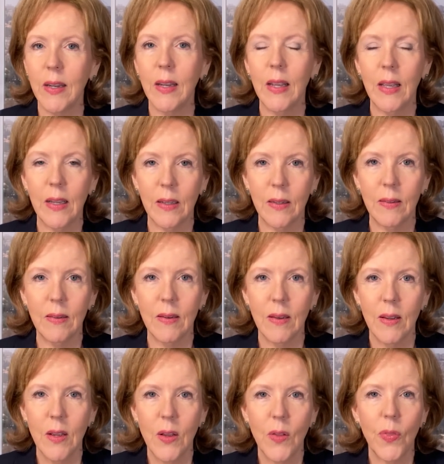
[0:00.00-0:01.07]
in.
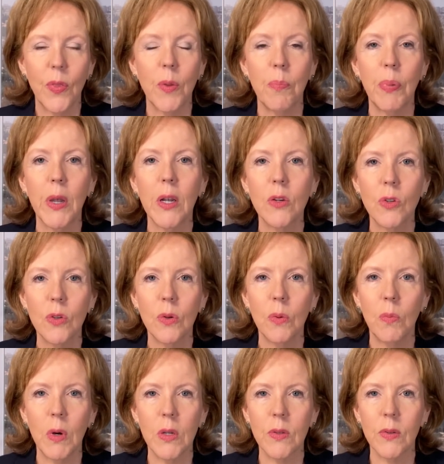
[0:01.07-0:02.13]
The picture
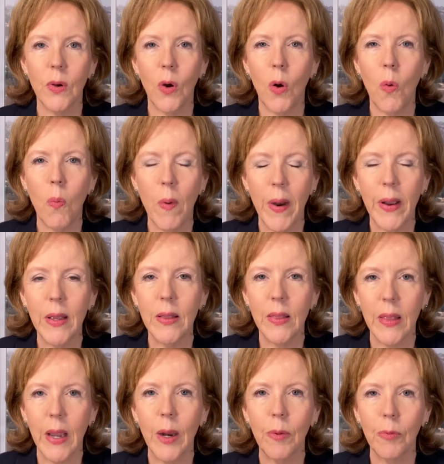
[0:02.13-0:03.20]
wasn't quite
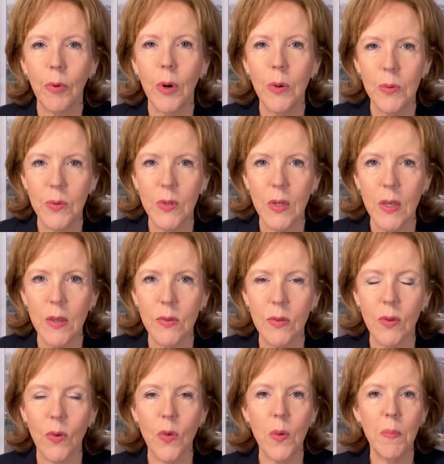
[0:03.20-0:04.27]
that rosy.
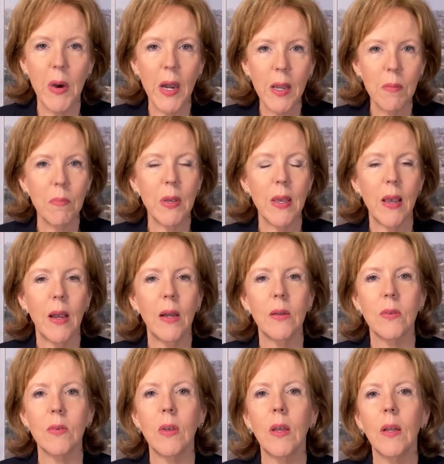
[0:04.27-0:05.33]
So you might be
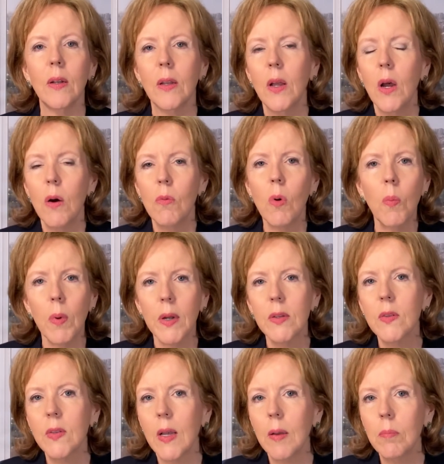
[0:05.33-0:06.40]
asking, well, what
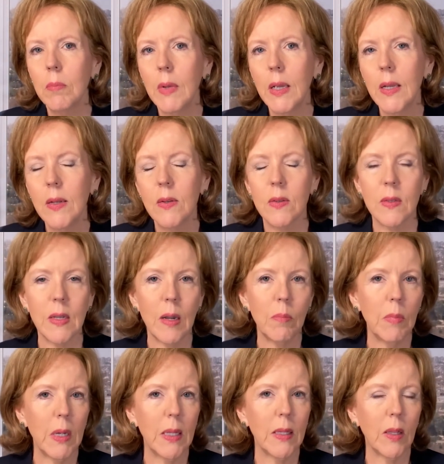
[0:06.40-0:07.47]
does that mean? Does that
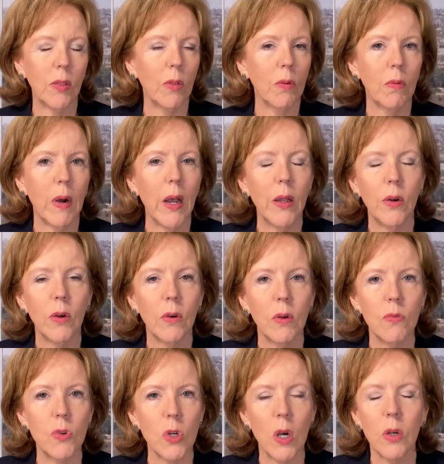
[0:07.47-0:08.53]
mean that the writer
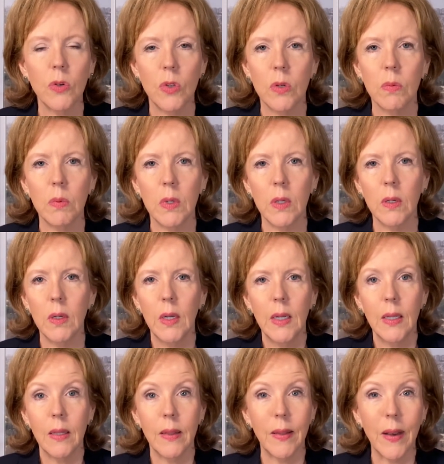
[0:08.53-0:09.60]
of Joshua
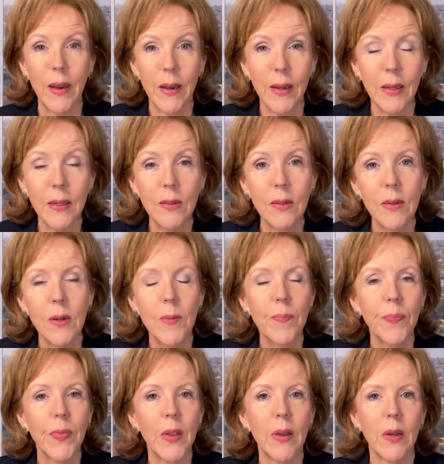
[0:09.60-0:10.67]
lied?
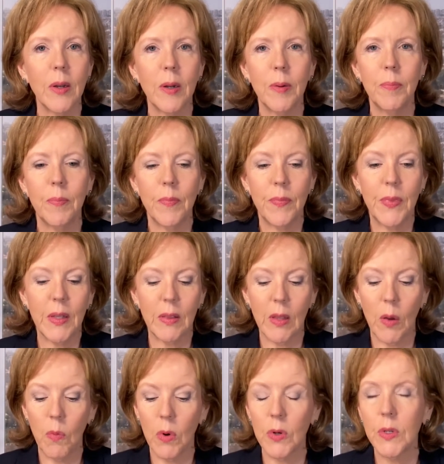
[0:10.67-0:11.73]
That
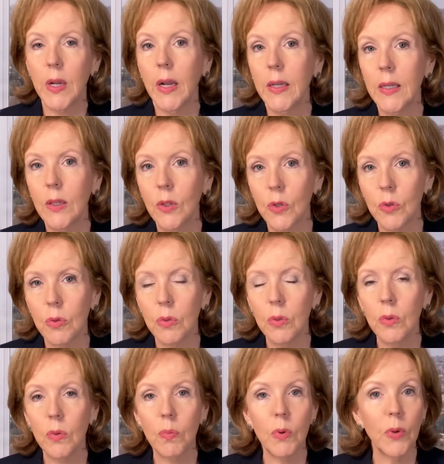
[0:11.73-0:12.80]
they weren't telling the
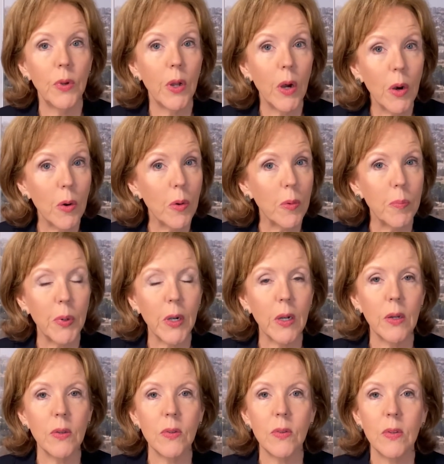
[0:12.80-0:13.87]
truth? Well, no,
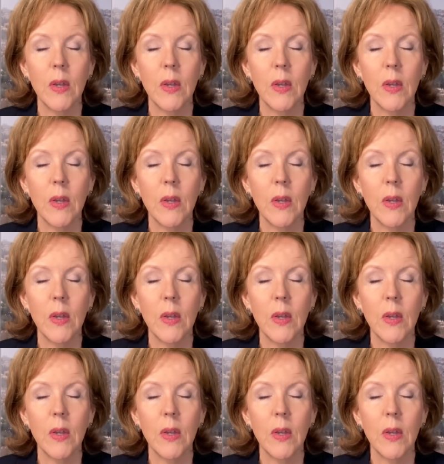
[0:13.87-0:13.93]
because